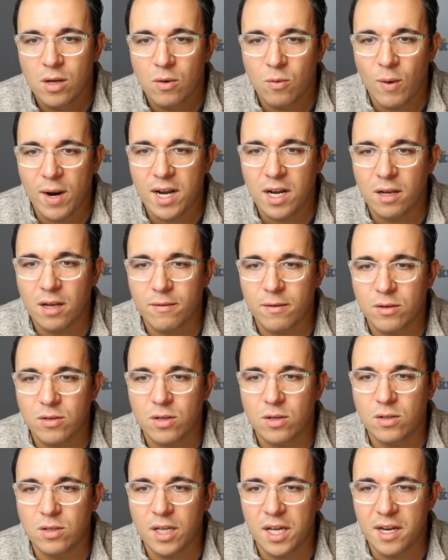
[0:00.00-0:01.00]
waiting for
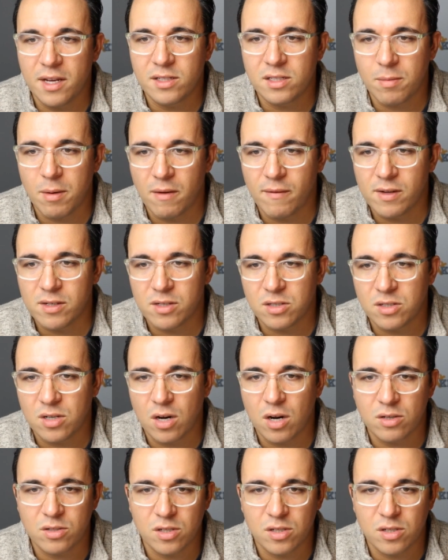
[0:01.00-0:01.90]
dull ladies to pay visits to her.